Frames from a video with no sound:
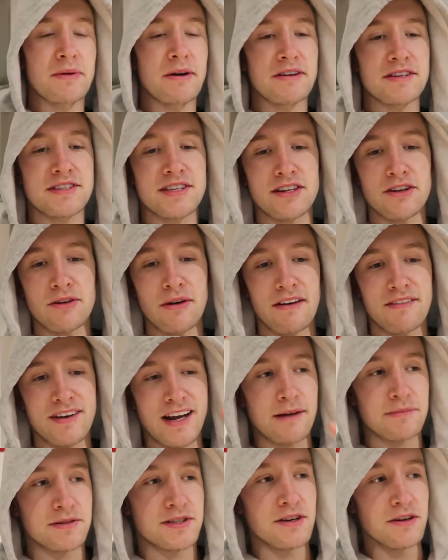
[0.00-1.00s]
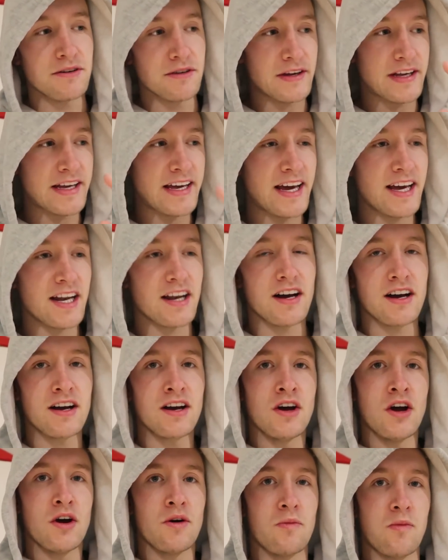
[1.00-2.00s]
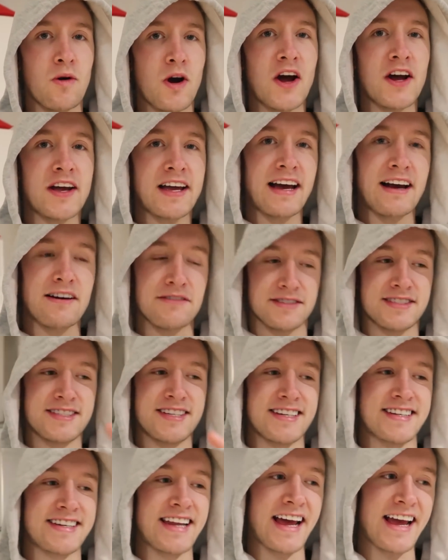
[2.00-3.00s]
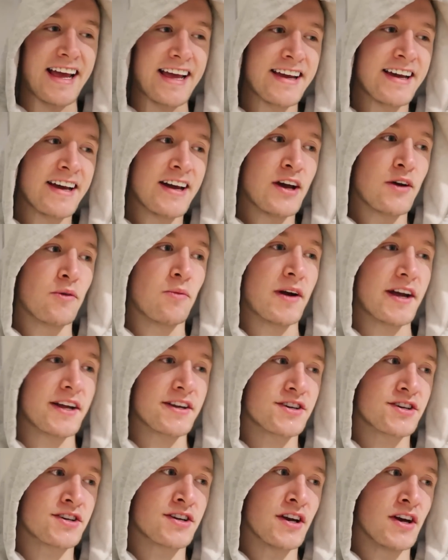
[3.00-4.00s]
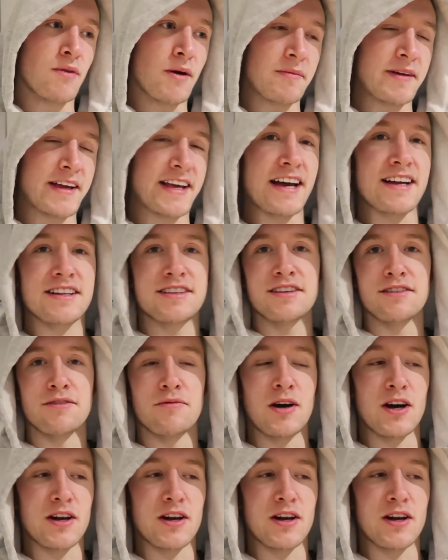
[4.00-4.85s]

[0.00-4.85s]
to be honest, I do have an absolutely killer workout today, which when we get to the